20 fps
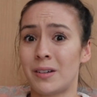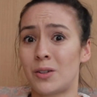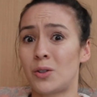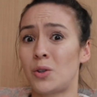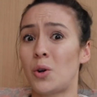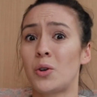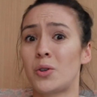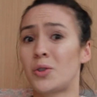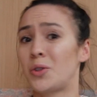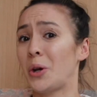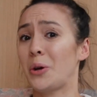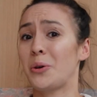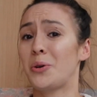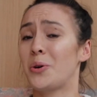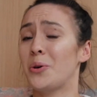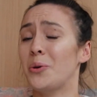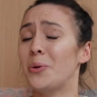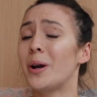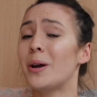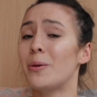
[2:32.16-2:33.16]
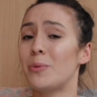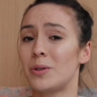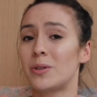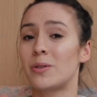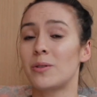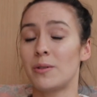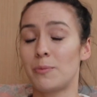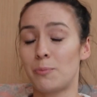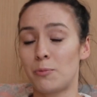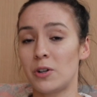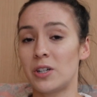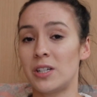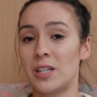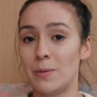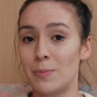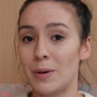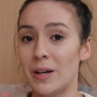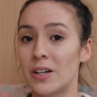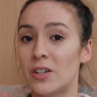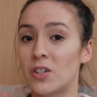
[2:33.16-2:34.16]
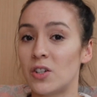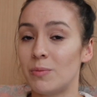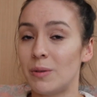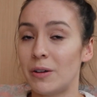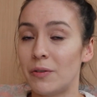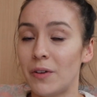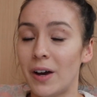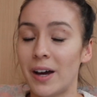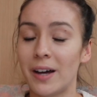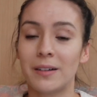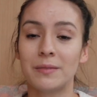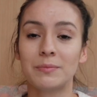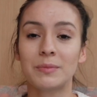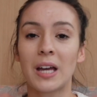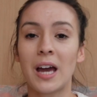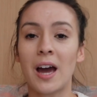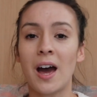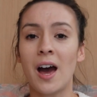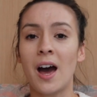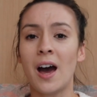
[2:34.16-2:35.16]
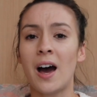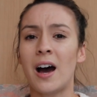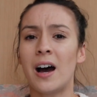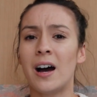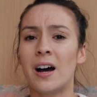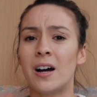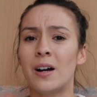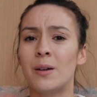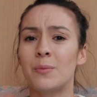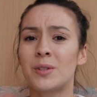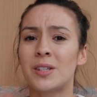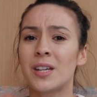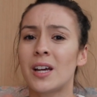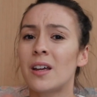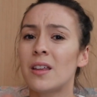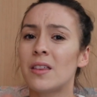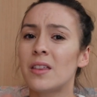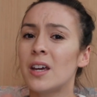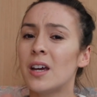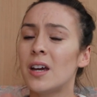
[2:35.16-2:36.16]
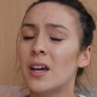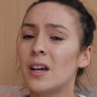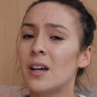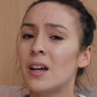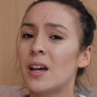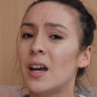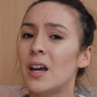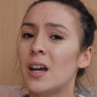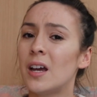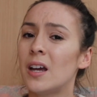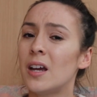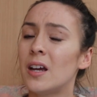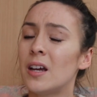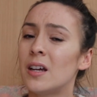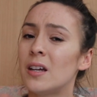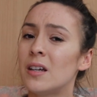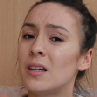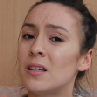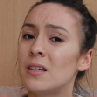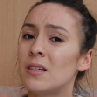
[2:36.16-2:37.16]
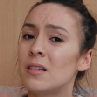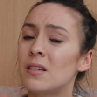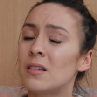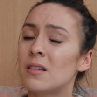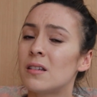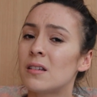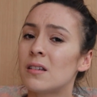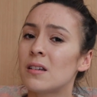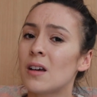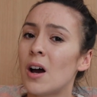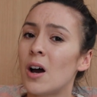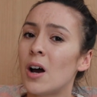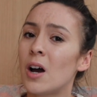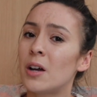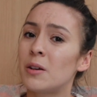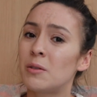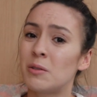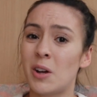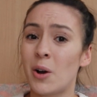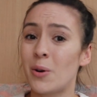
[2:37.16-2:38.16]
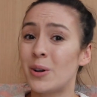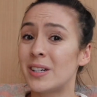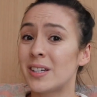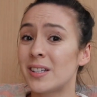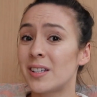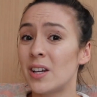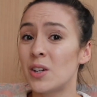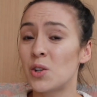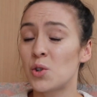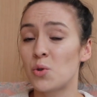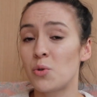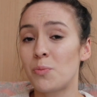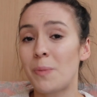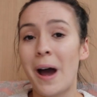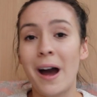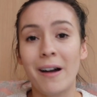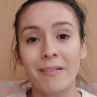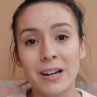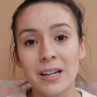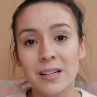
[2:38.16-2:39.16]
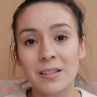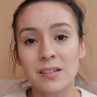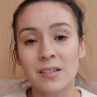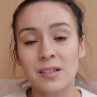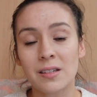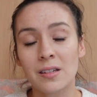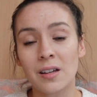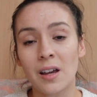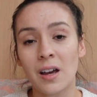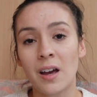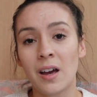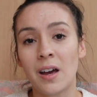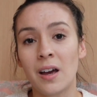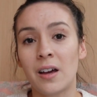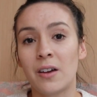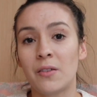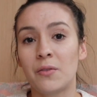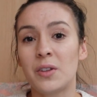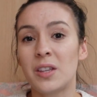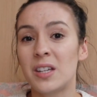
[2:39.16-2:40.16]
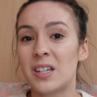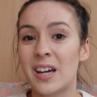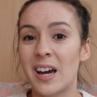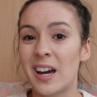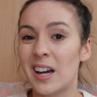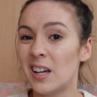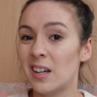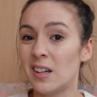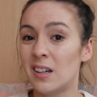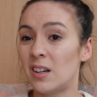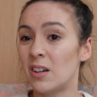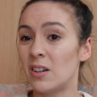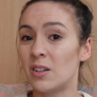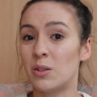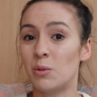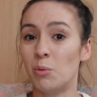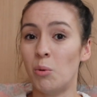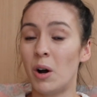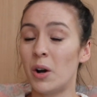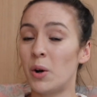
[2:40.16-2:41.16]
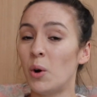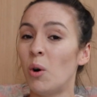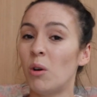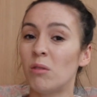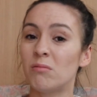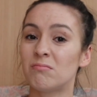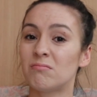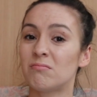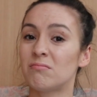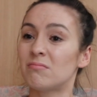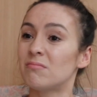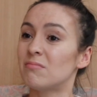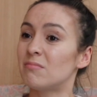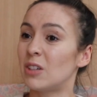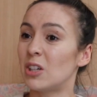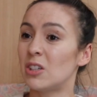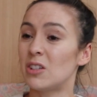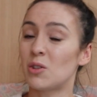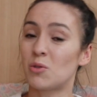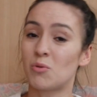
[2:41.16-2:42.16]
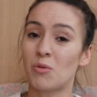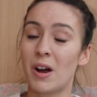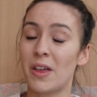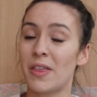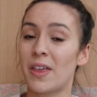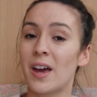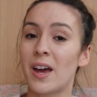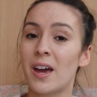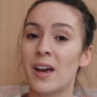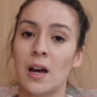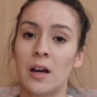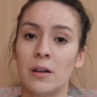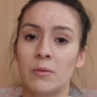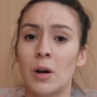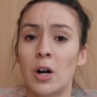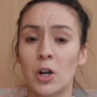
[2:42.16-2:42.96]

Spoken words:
God, so cool. It was pretty big, to be fair. Second thing is I'd go into central Paris for the day, because why not? Because it's right there.